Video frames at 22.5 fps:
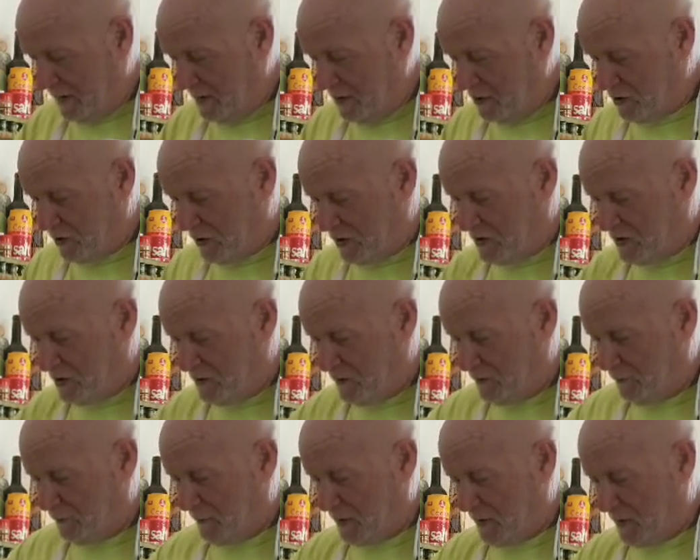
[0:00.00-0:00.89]
And it's
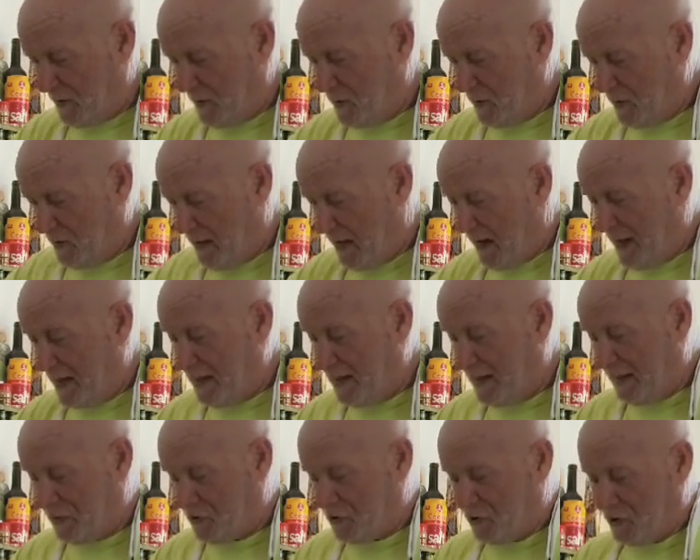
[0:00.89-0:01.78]
delicious. I
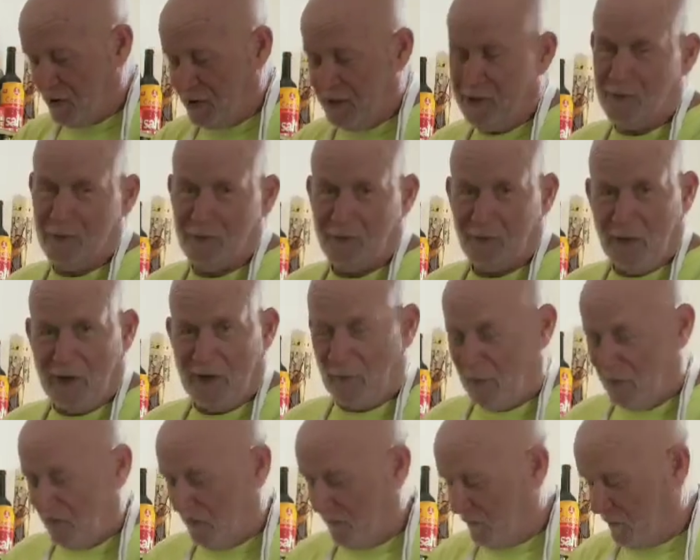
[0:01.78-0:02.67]
mean, I actually
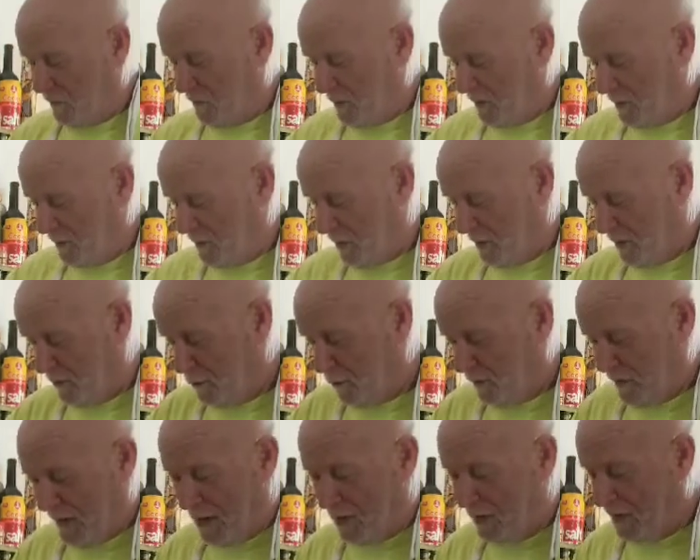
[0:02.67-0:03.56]
eat ground beef
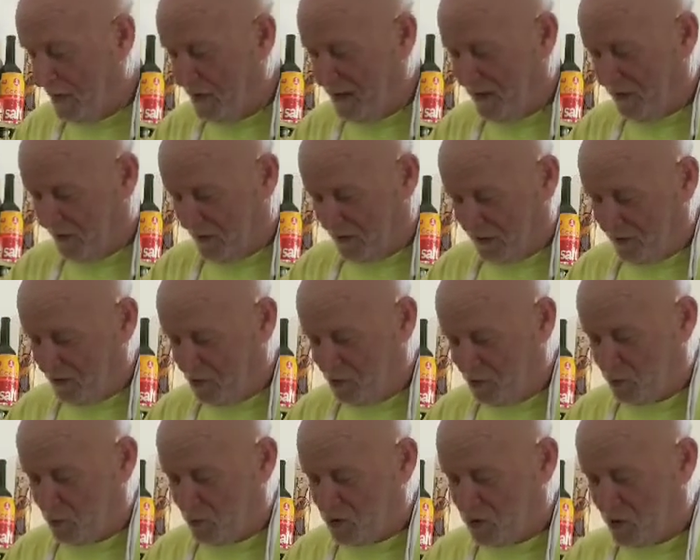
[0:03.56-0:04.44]
without
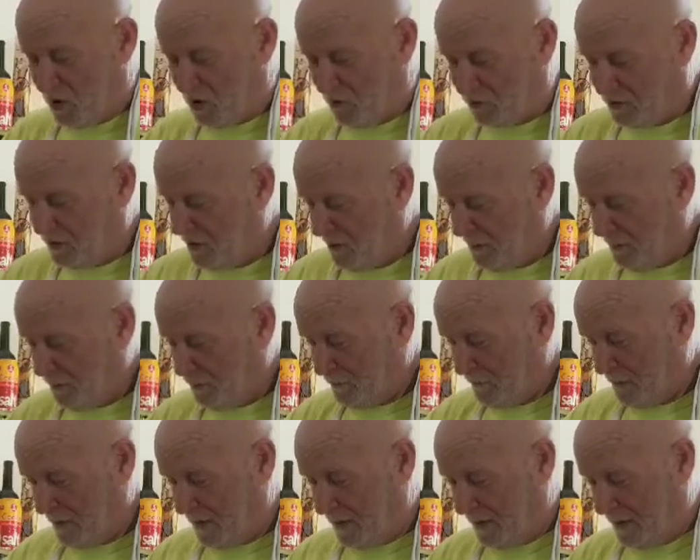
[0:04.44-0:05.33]
anything, just with
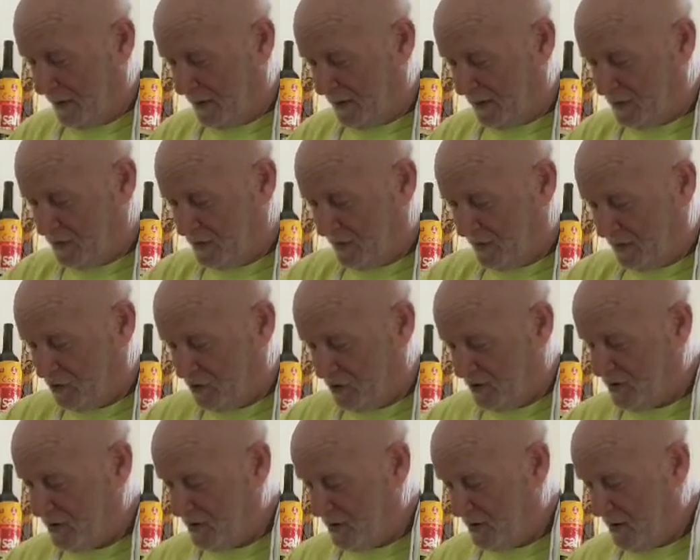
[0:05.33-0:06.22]
salt.
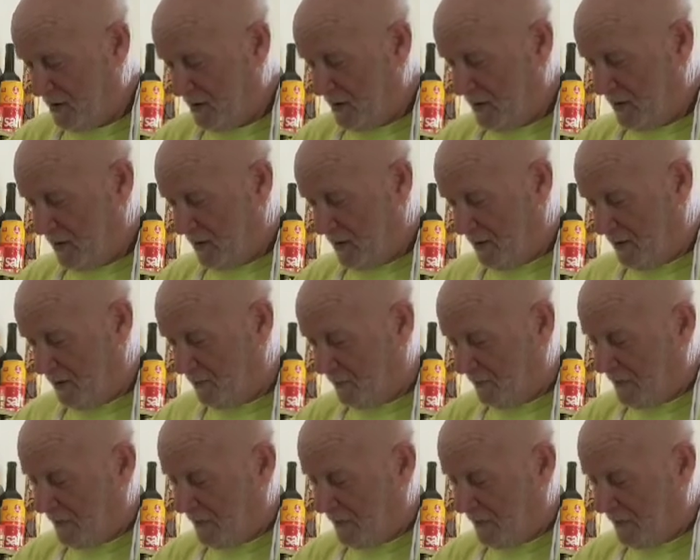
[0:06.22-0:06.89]
It's delicious.